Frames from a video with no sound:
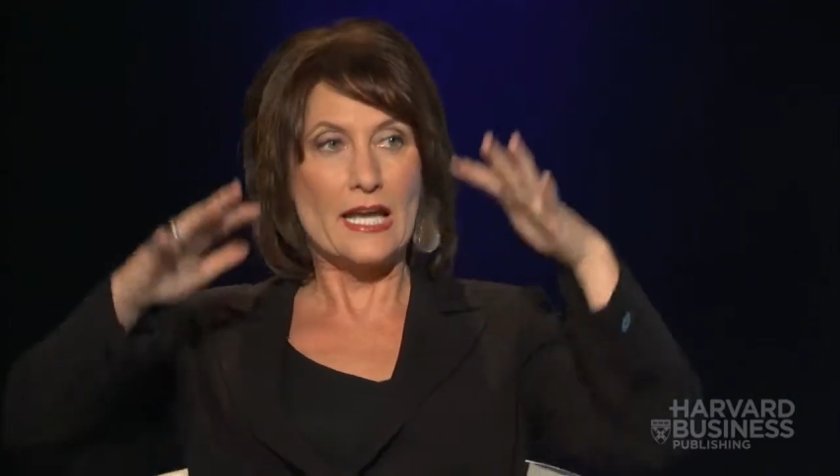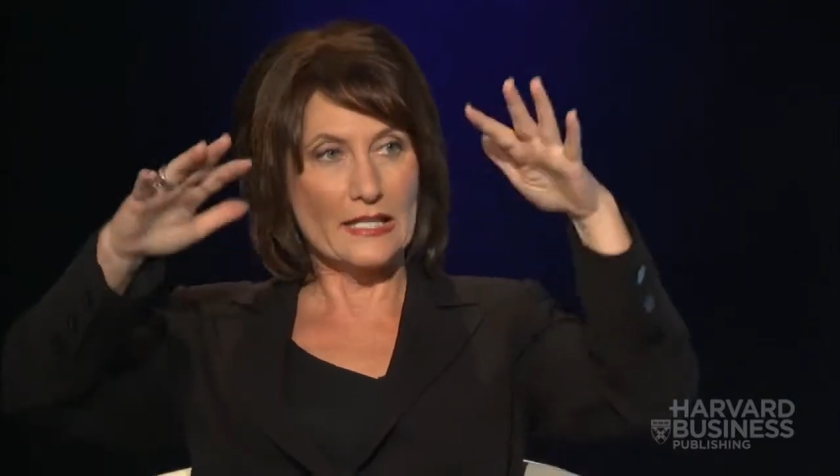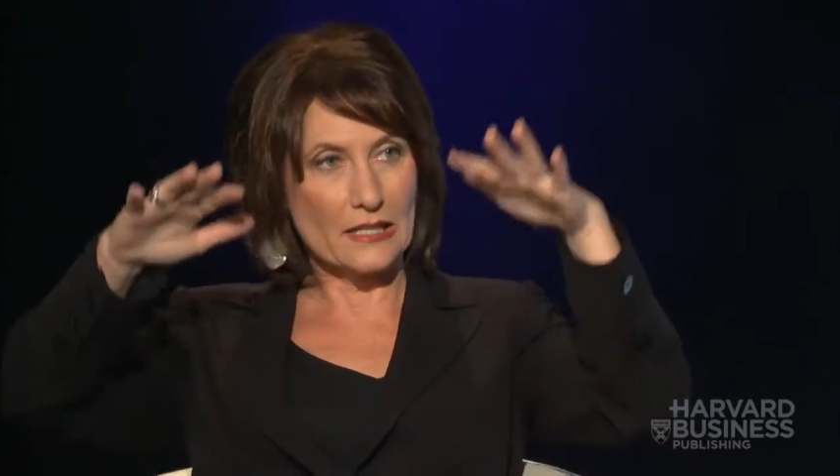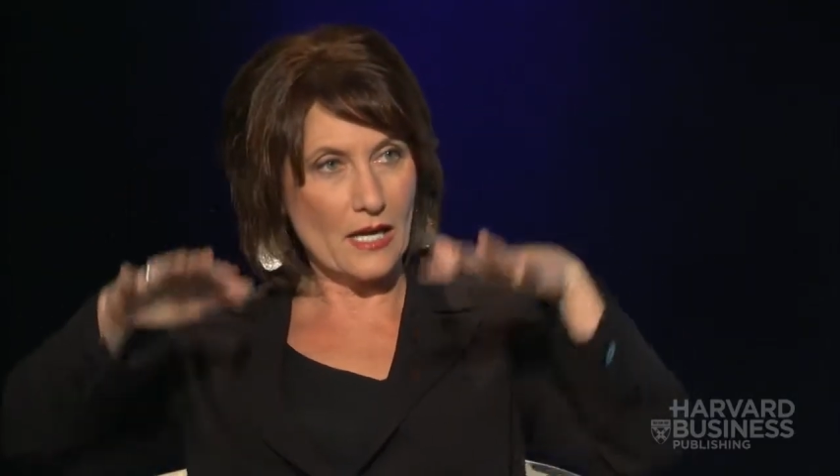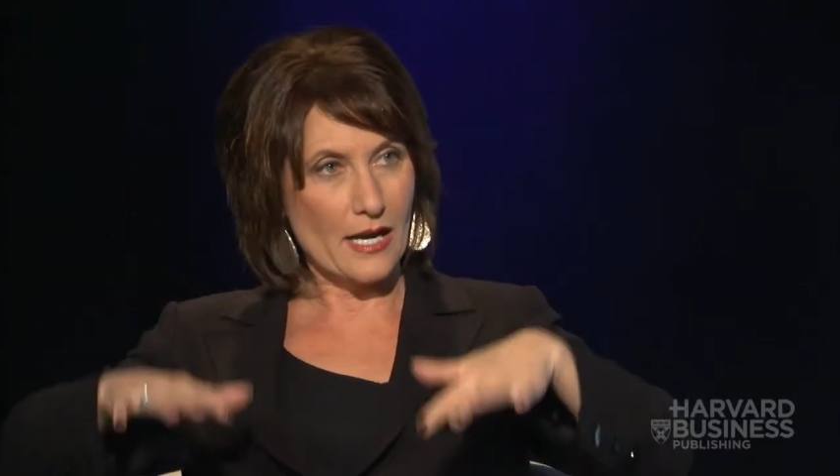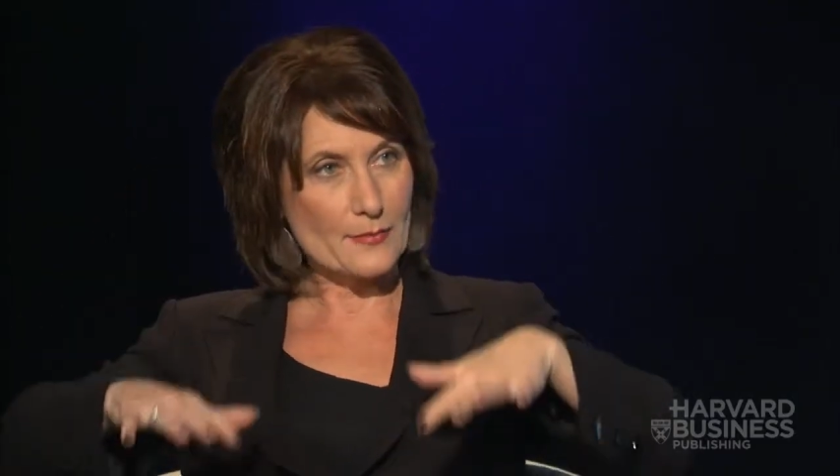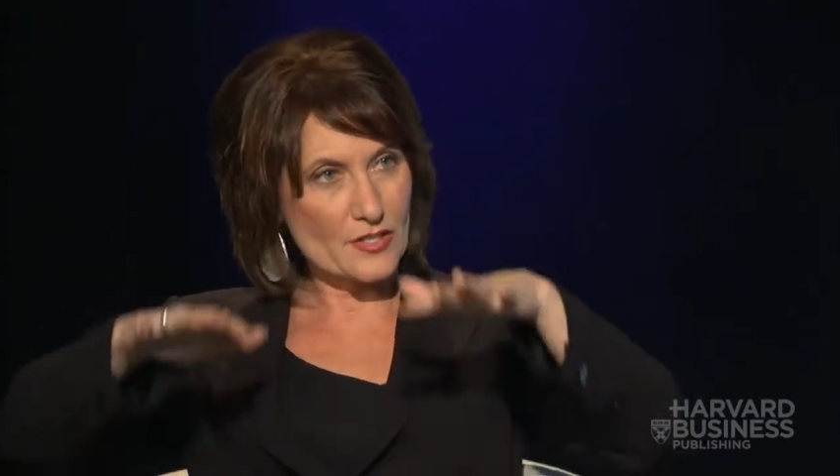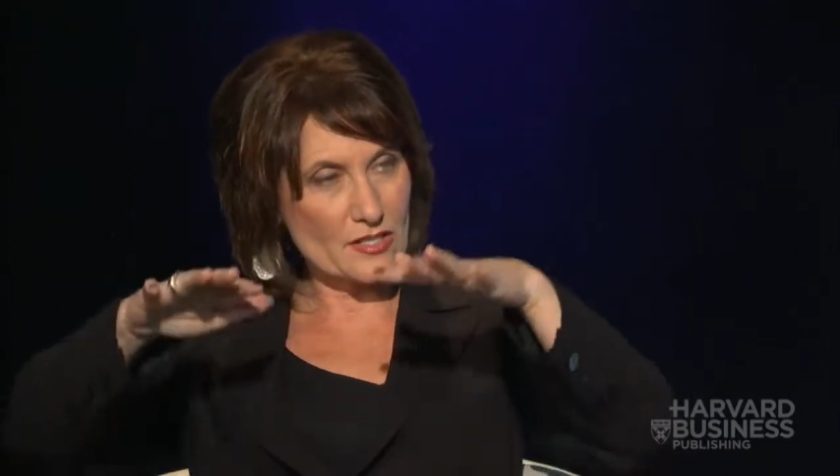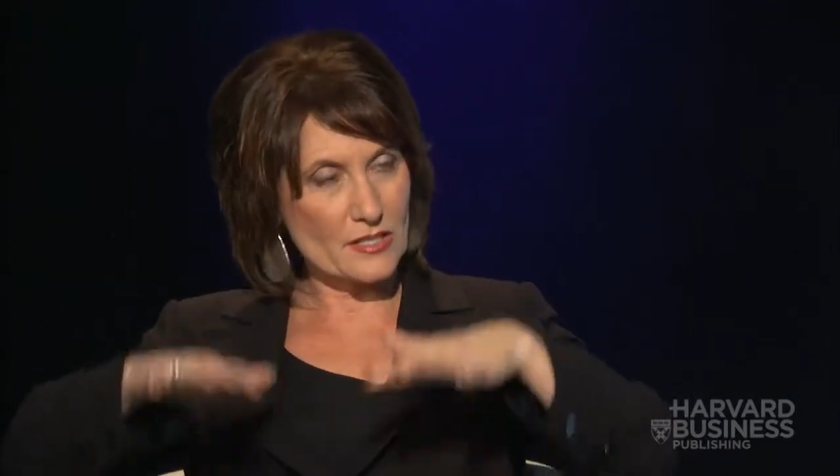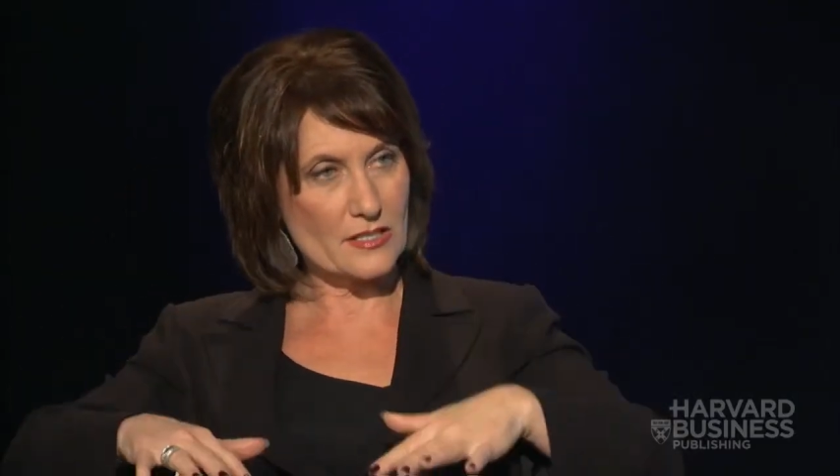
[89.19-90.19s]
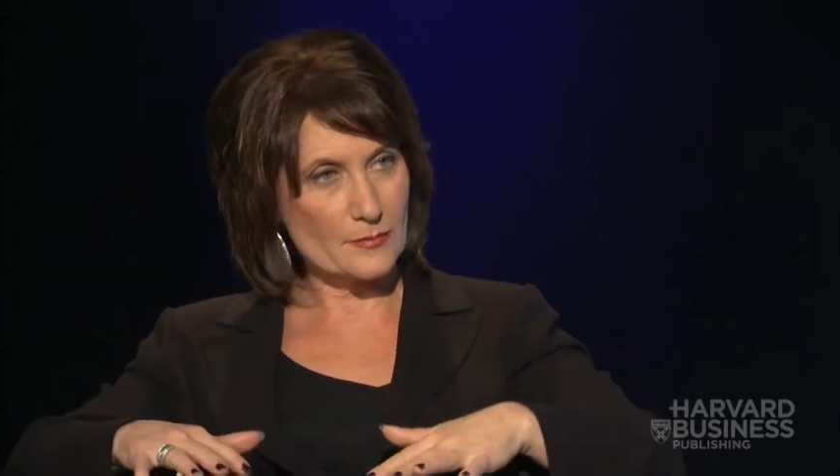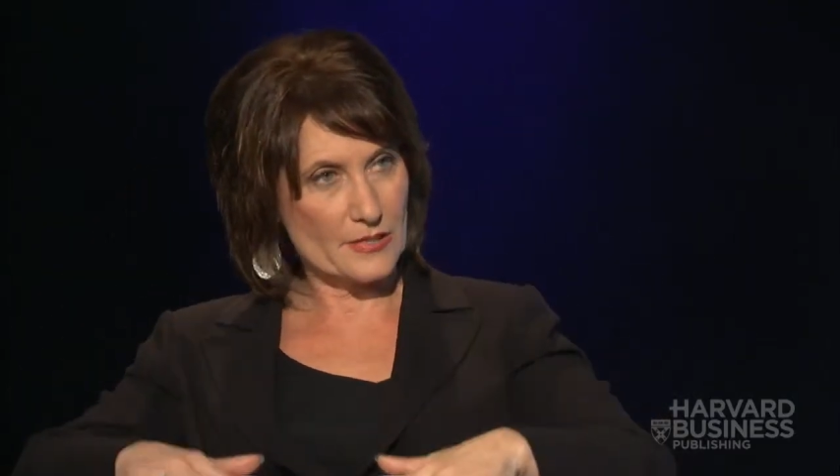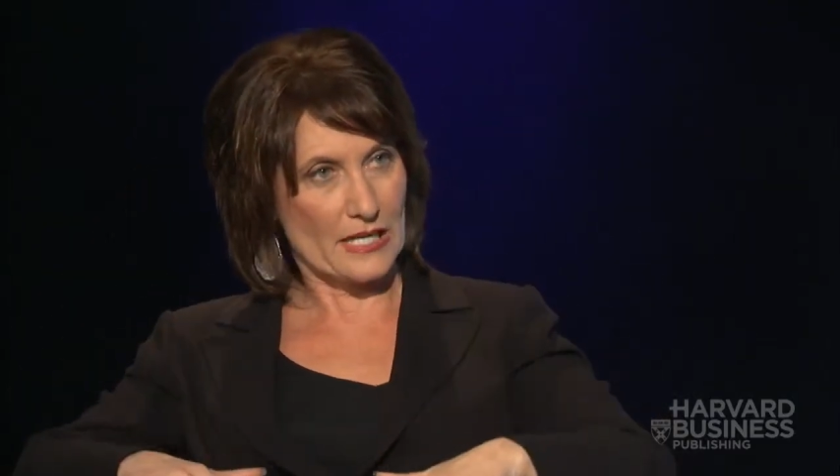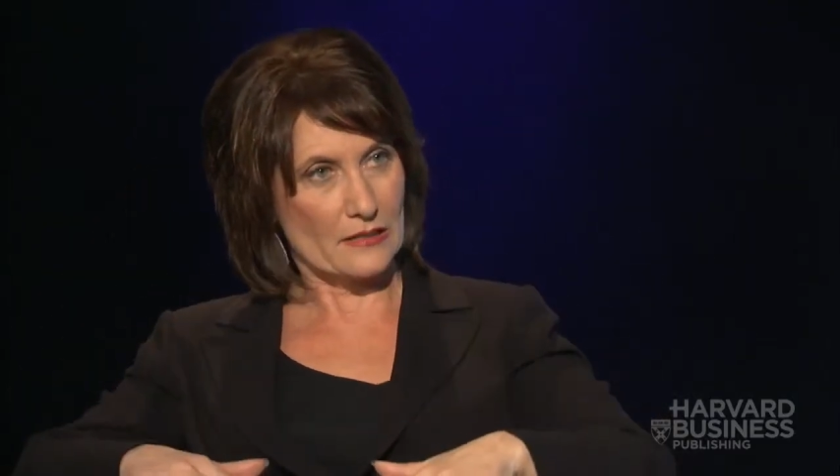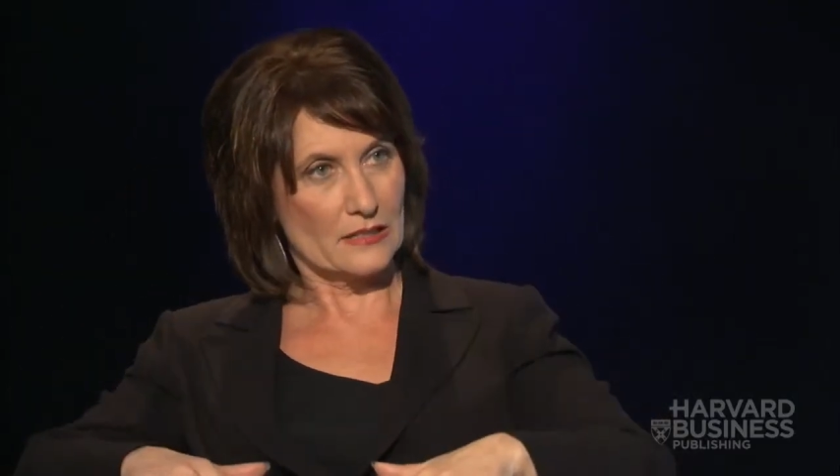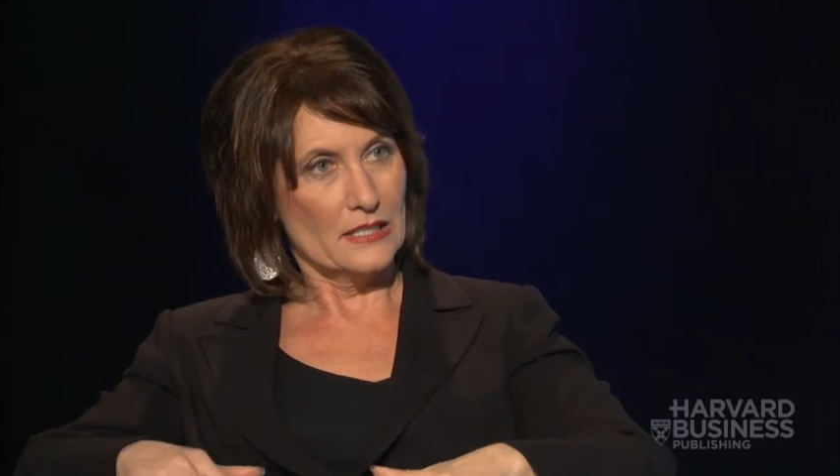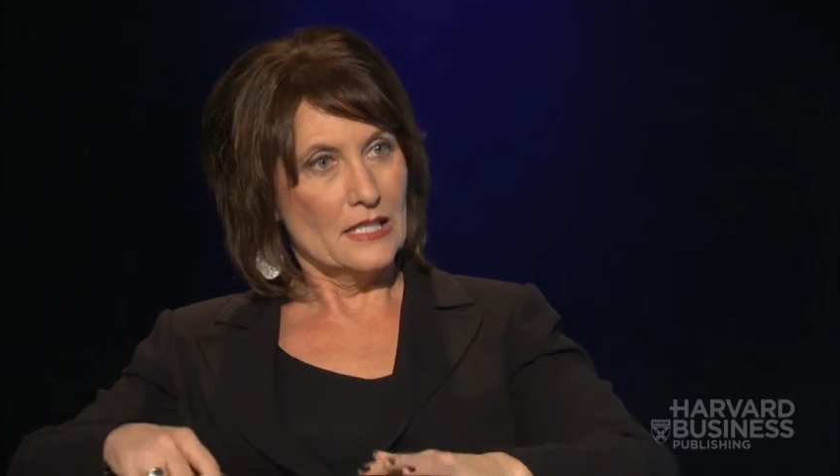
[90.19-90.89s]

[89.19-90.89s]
and it calms the system down.